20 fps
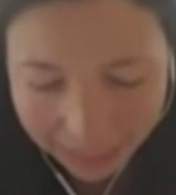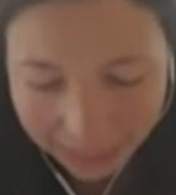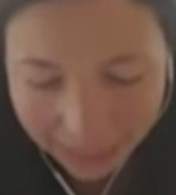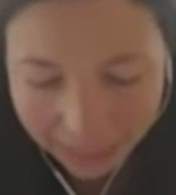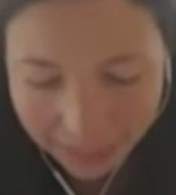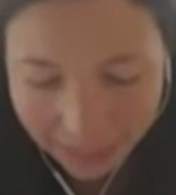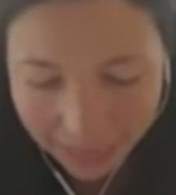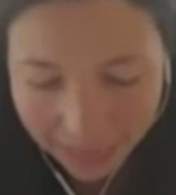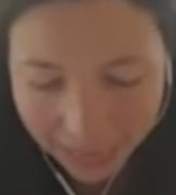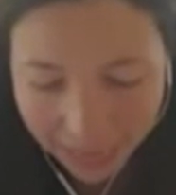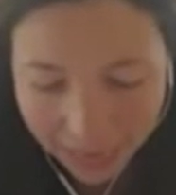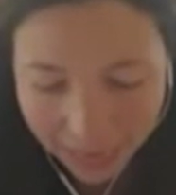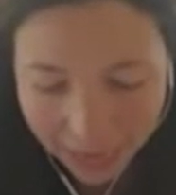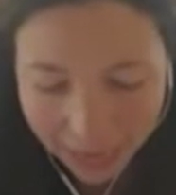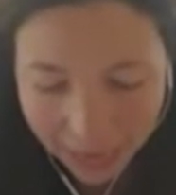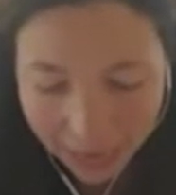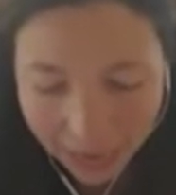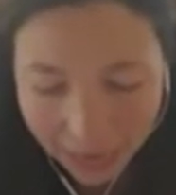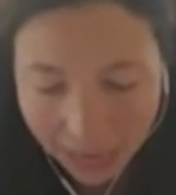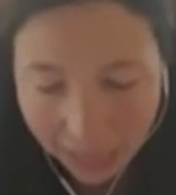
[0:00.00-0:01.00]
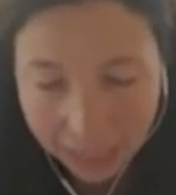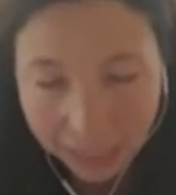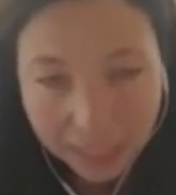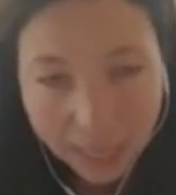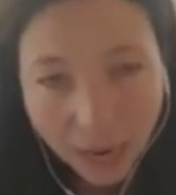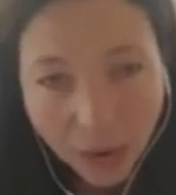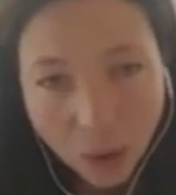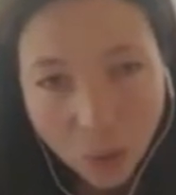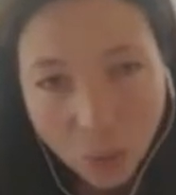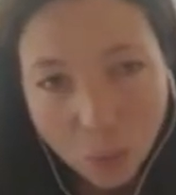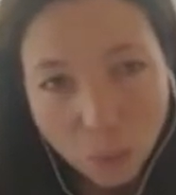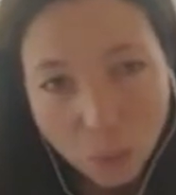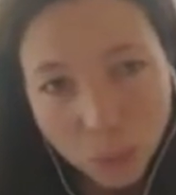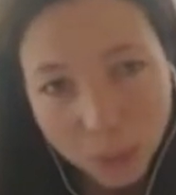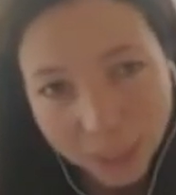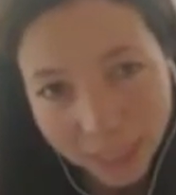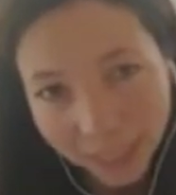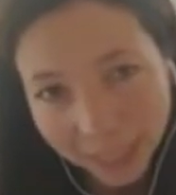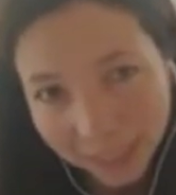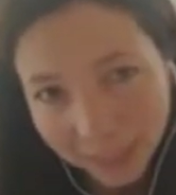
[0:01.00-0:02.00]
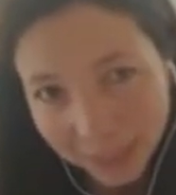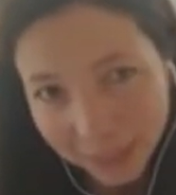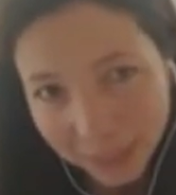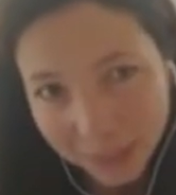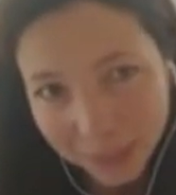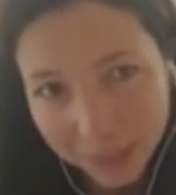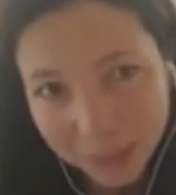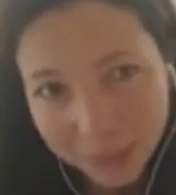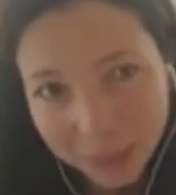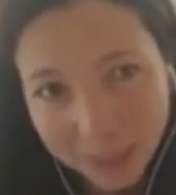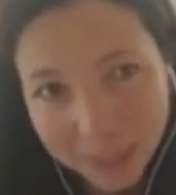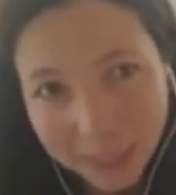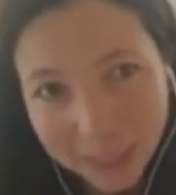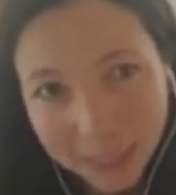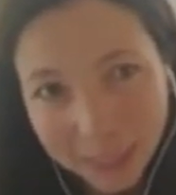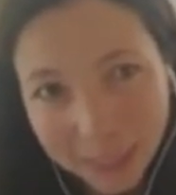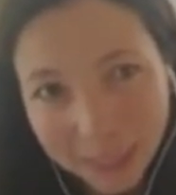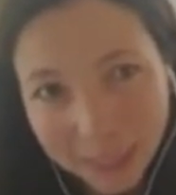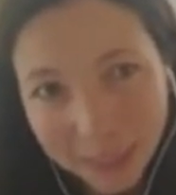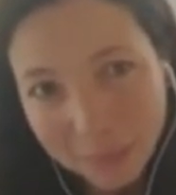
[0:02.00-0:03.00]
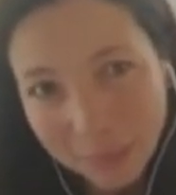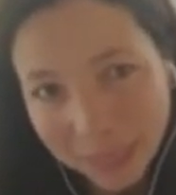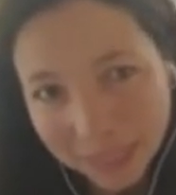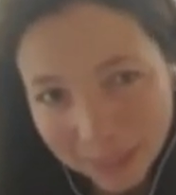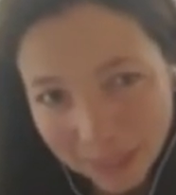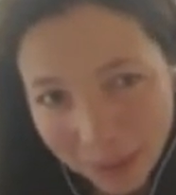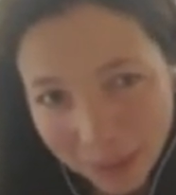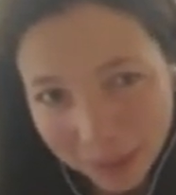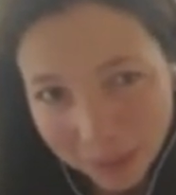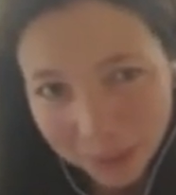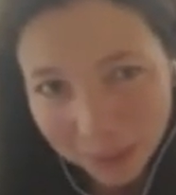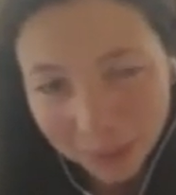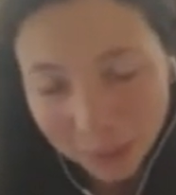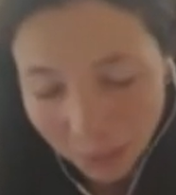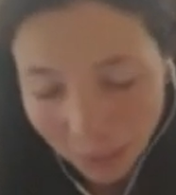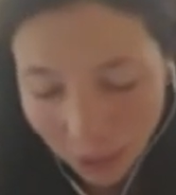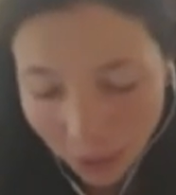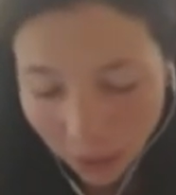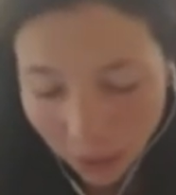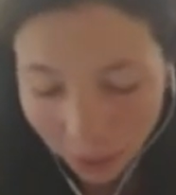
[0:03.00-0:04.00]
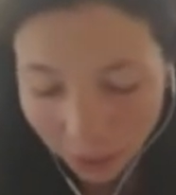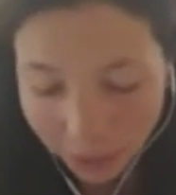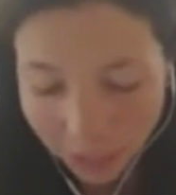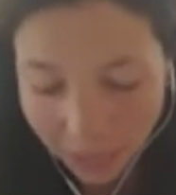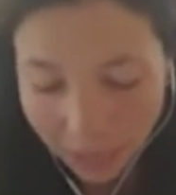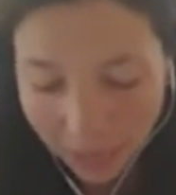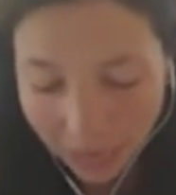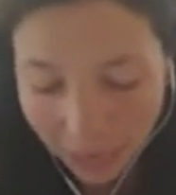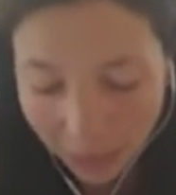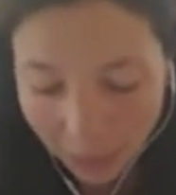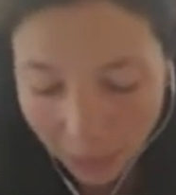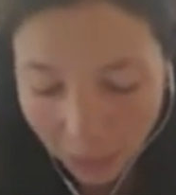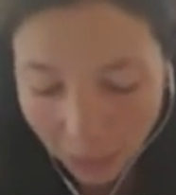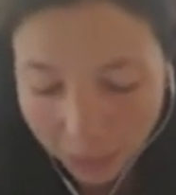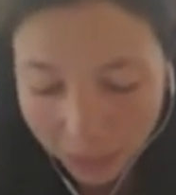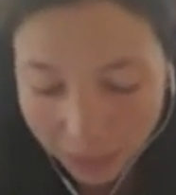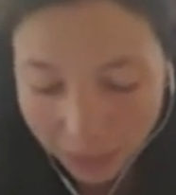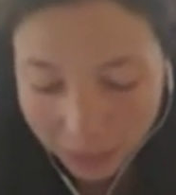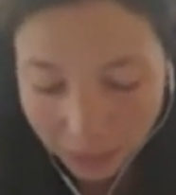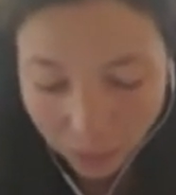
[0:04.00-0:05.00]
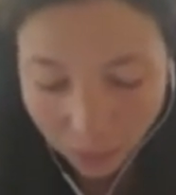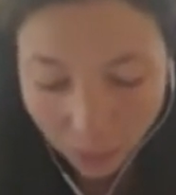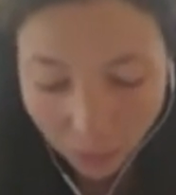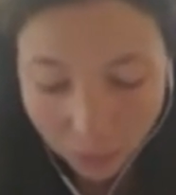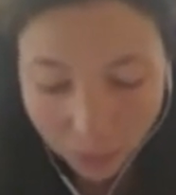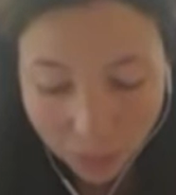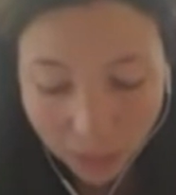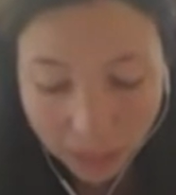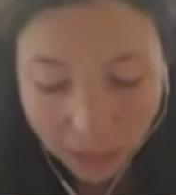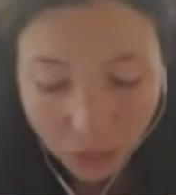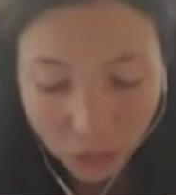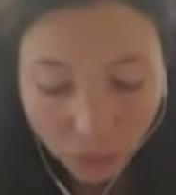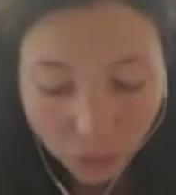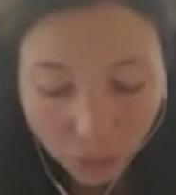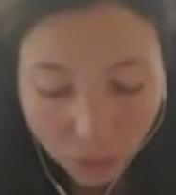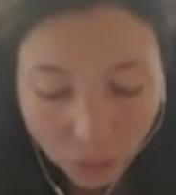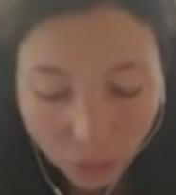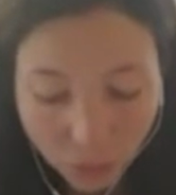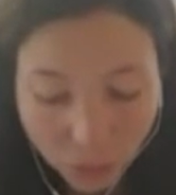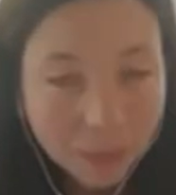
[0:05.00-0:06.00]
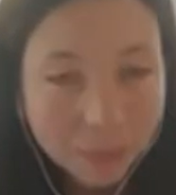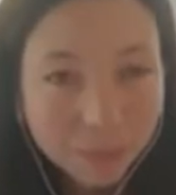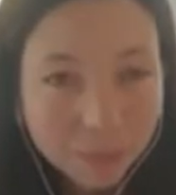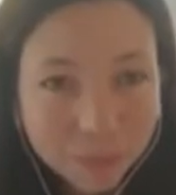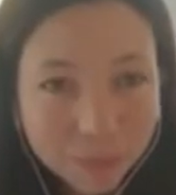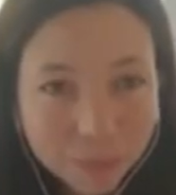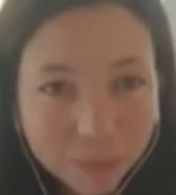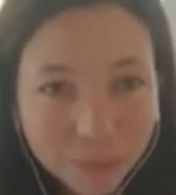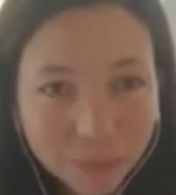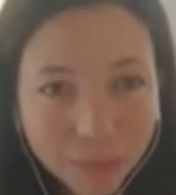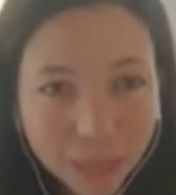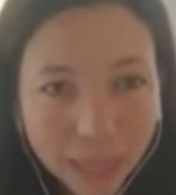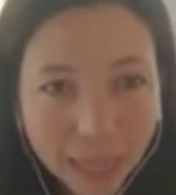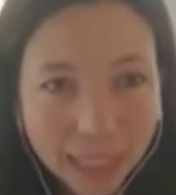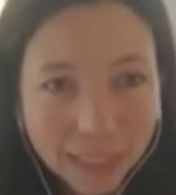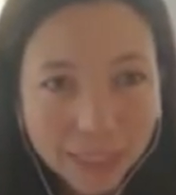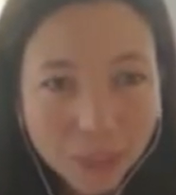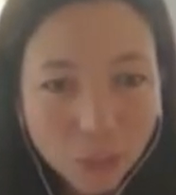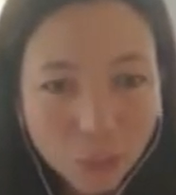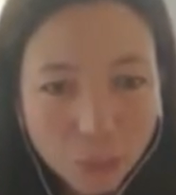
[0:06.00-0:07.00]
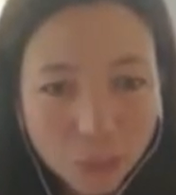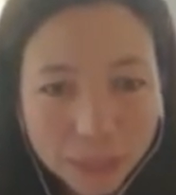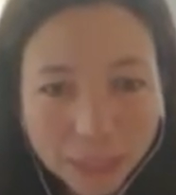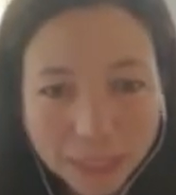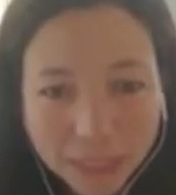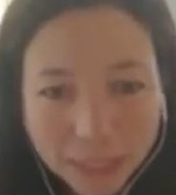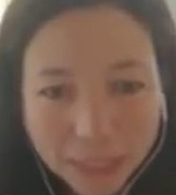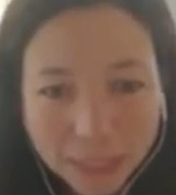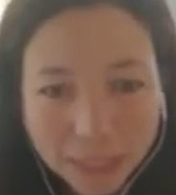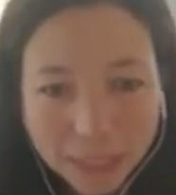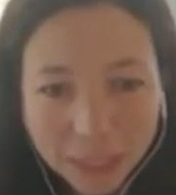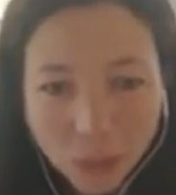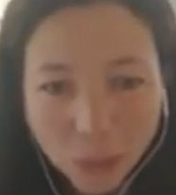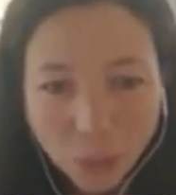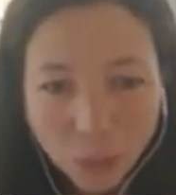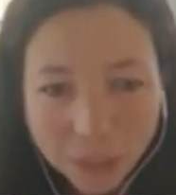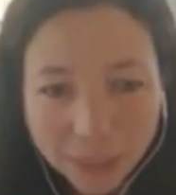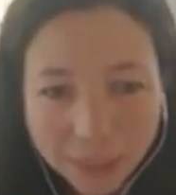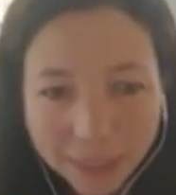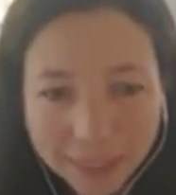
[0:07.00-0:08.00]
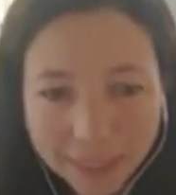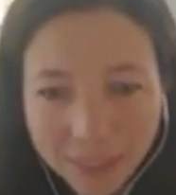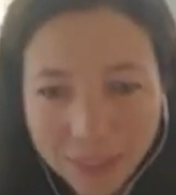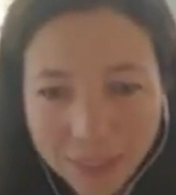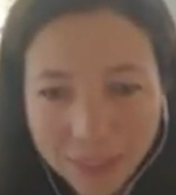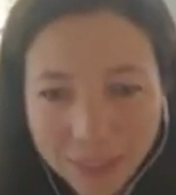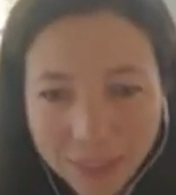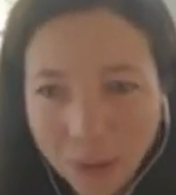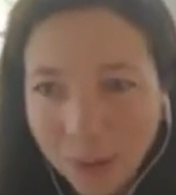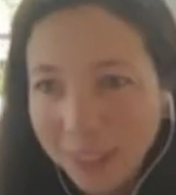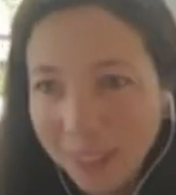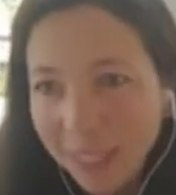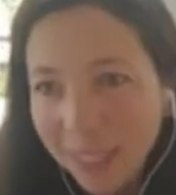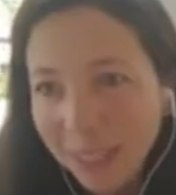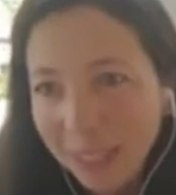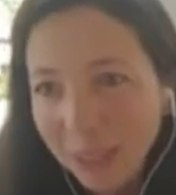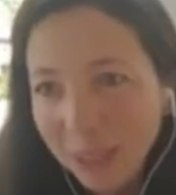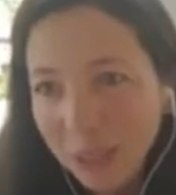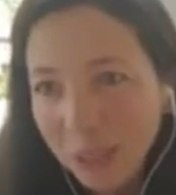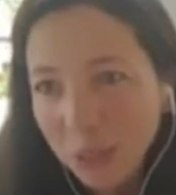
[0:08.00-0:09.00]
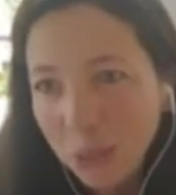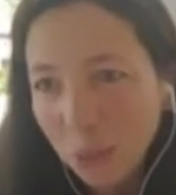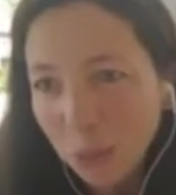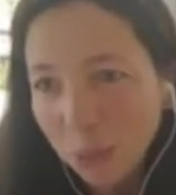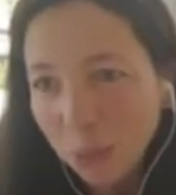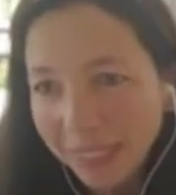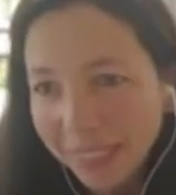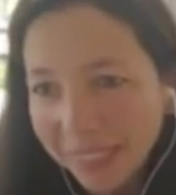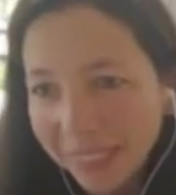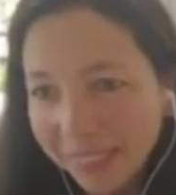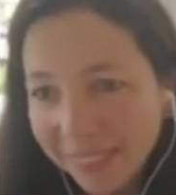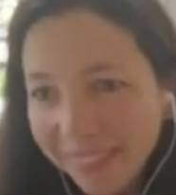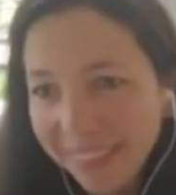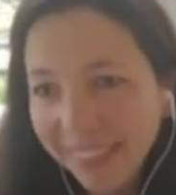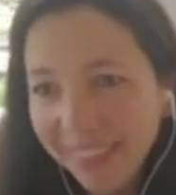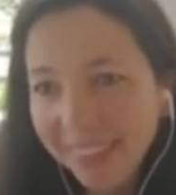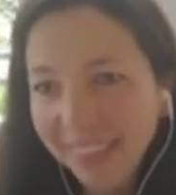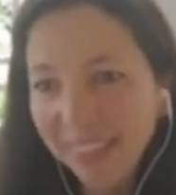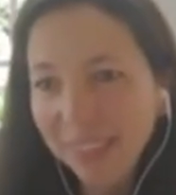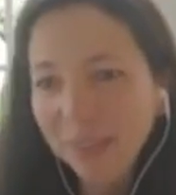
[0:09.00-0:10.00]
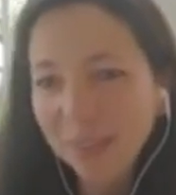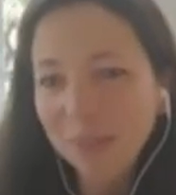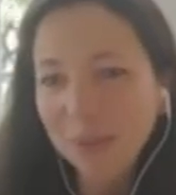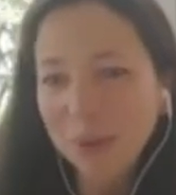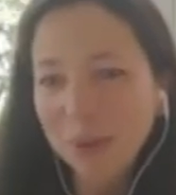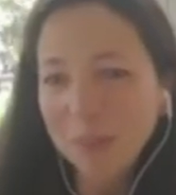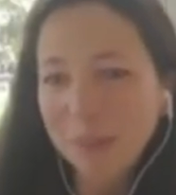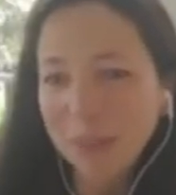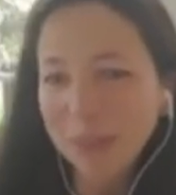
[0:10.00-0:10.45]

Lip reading: and I now would like to pass on to our colleagues from Nigeria, as their presentation will start shortly. Thank you